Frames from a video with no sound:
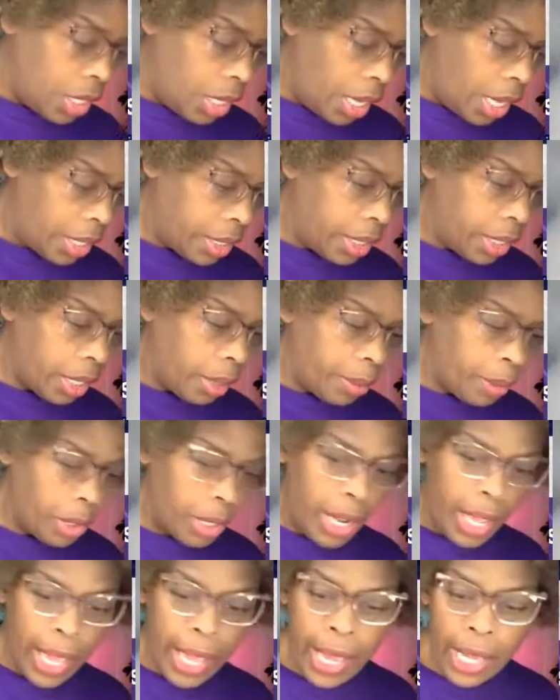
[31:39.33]
I think I'm going
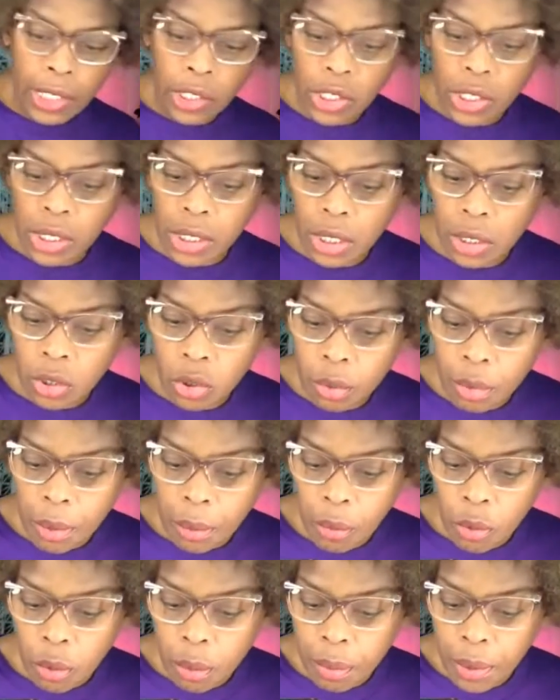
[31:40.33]
to add just a little bit
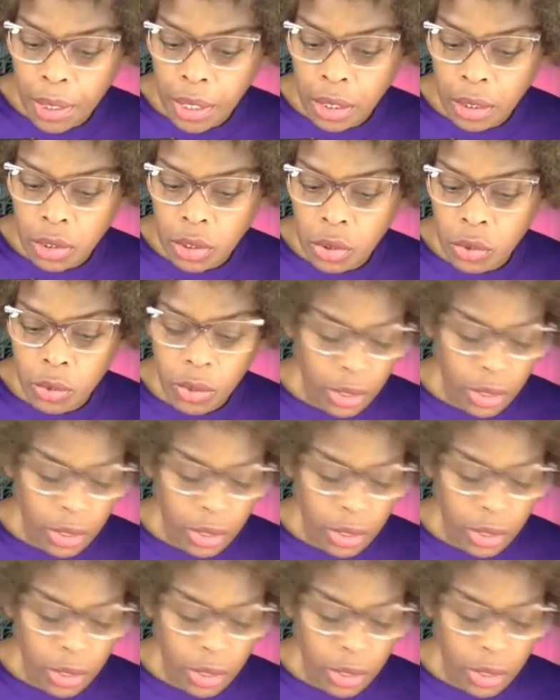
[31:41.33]
more pink to